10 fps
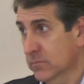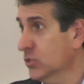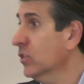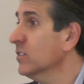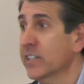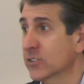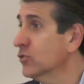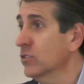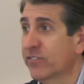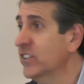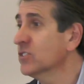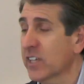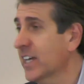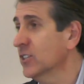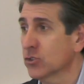certainly feels
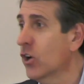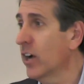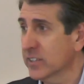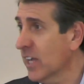like as long